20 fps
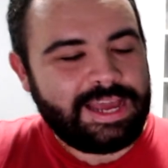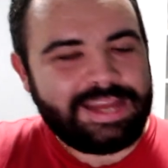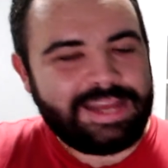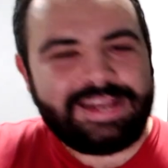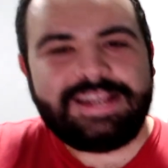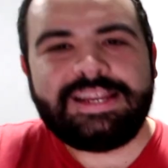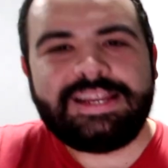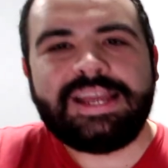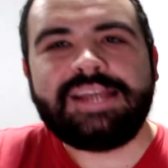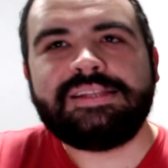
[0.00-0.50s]
I
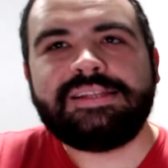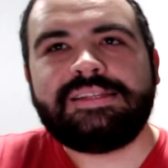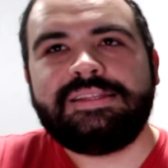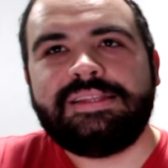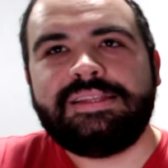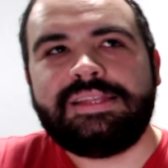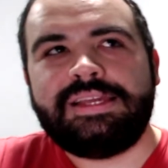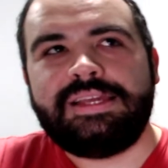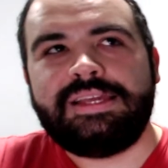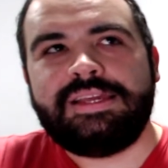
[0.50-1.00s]
didn't get
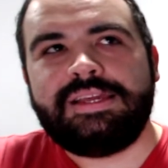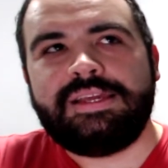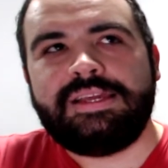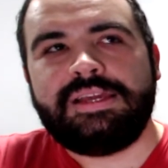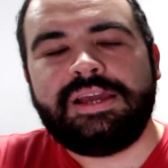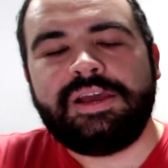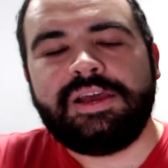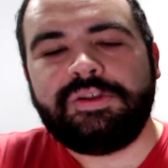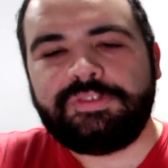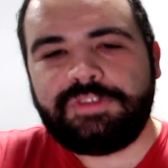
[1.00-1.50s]
the
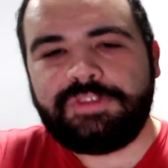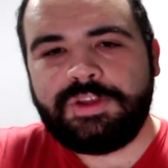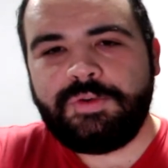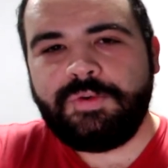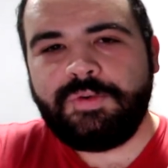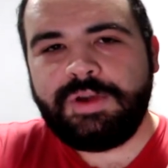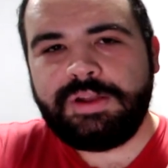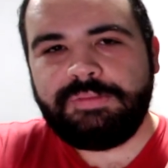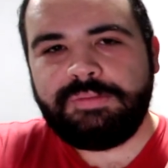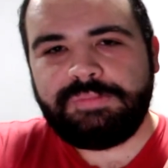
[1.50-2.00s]
Hellsing
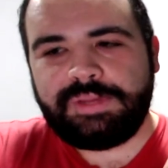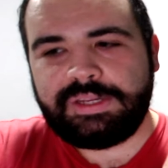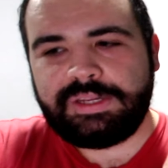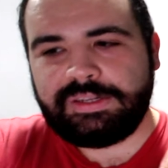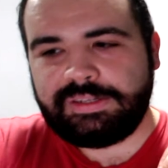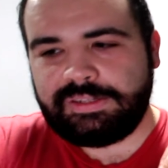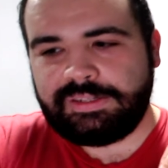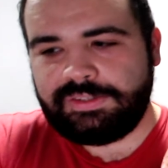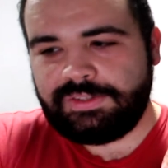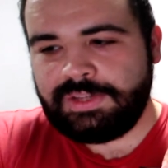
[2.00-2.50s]
one
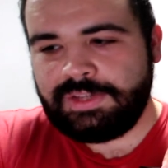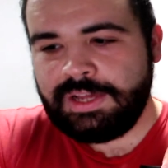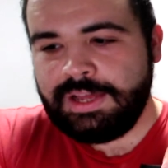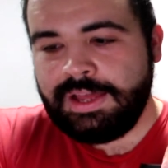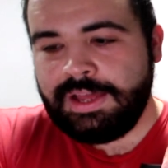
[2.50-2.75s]
because